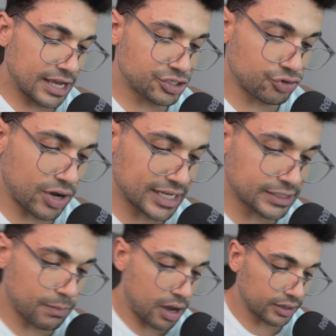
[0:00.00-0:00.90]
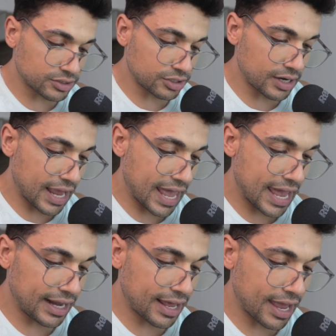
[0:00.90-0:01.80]
a stress monitor
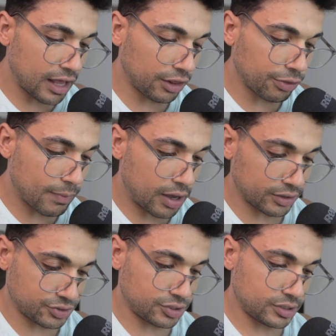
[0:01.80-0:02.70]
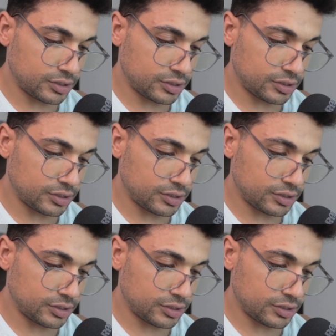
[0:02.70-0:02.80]
and a health monitor.